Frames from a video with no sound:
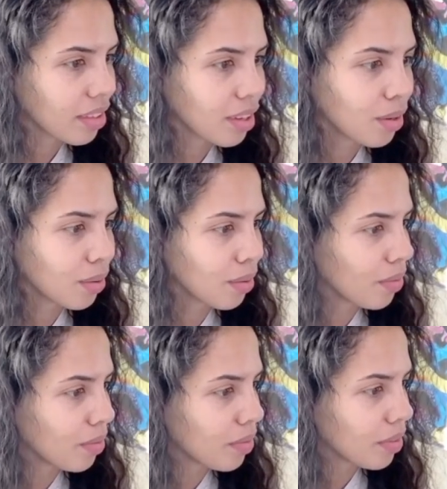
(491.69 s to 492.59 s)
Yo.
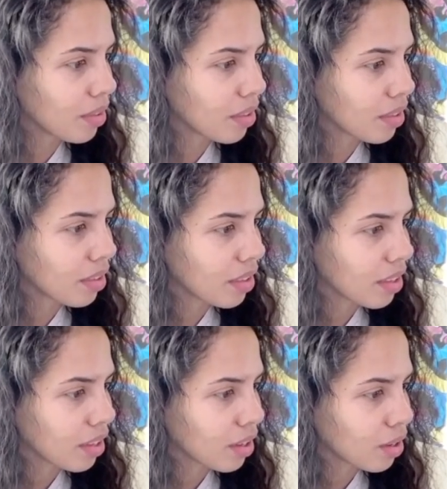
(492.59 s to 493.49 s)

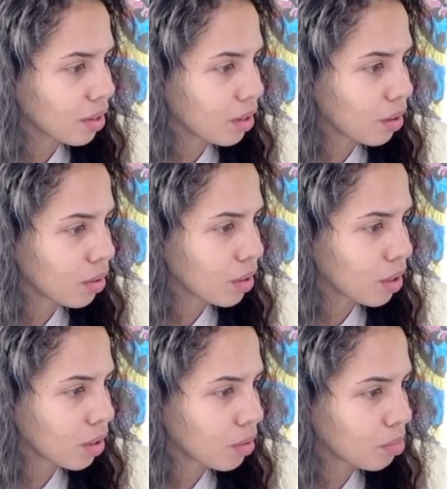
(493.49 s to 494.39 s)

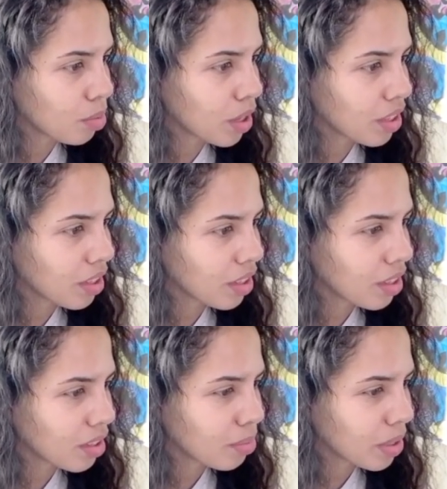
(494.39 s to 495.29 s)
Coco, brother,
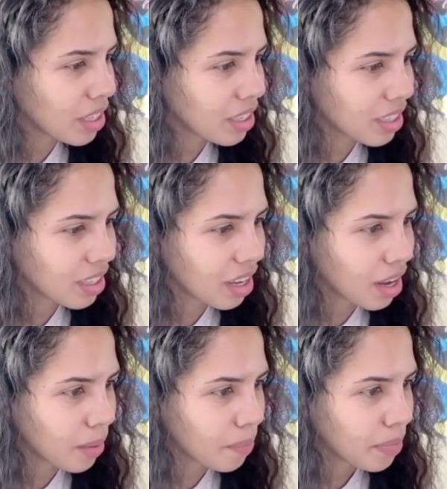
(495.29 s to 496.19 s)
please
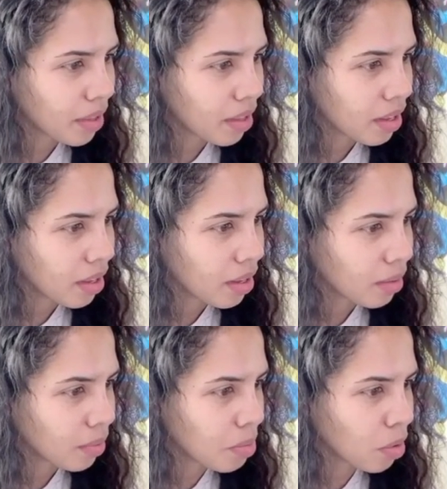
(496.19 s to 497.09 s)
stop.
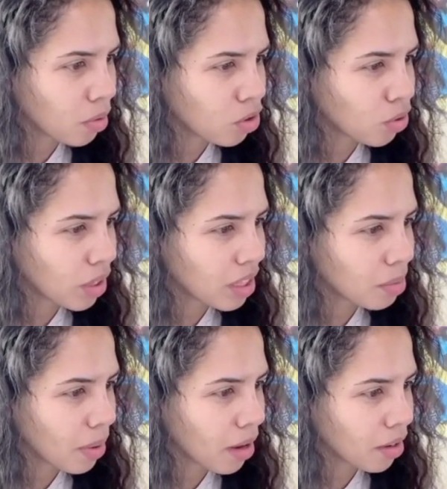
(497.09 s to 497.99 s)
We both joined this
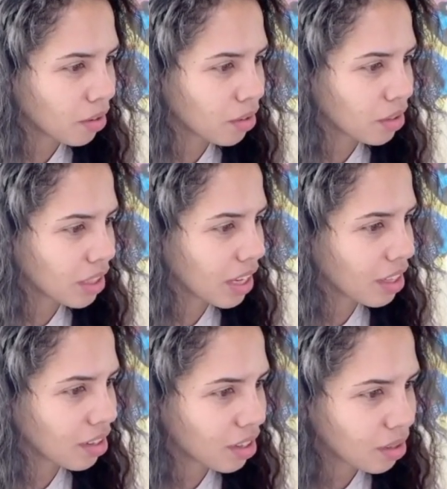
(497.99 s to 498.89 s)
pirate crew
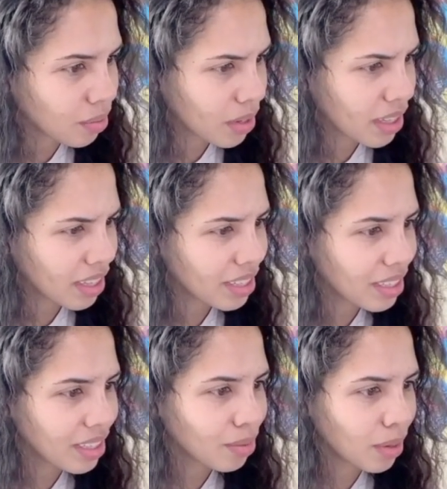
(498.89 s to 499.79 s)
together, didn't we? This
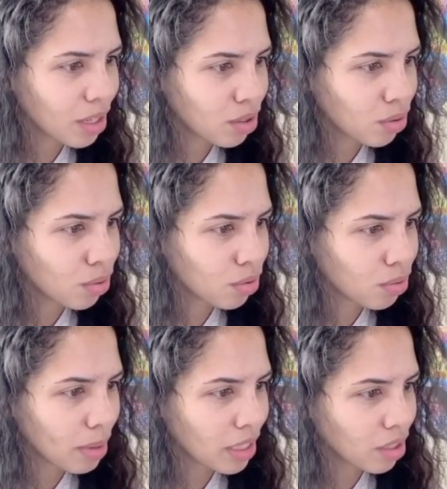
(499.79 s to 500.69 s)
is way too cruel.
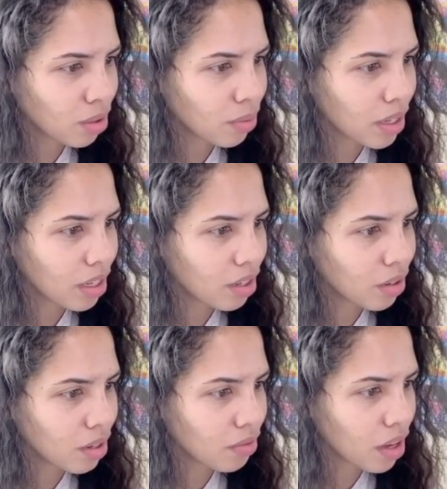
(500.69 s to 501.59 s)
Master Queen, you're
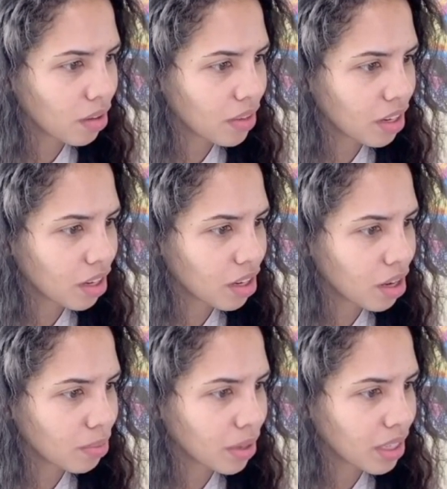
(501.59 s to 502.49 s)
involving our
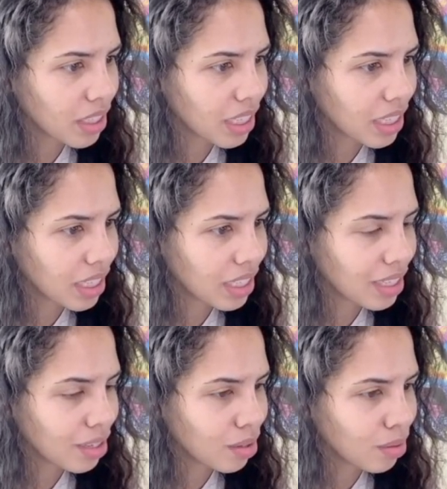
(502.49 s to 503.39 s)
comrades in this
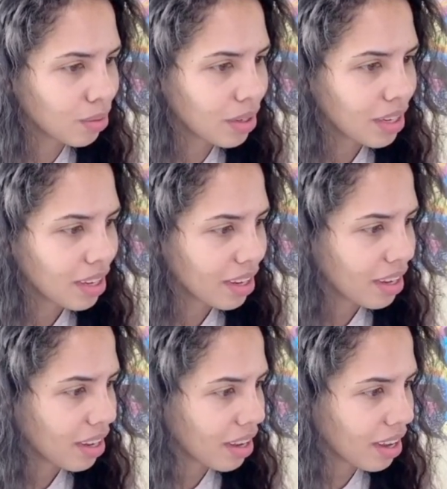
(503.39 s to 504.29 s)
too.
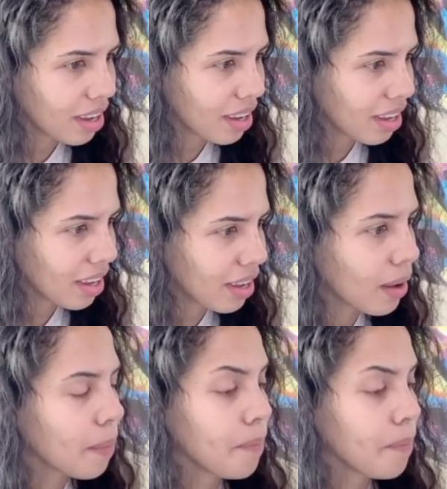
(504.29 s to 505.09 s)
Damn.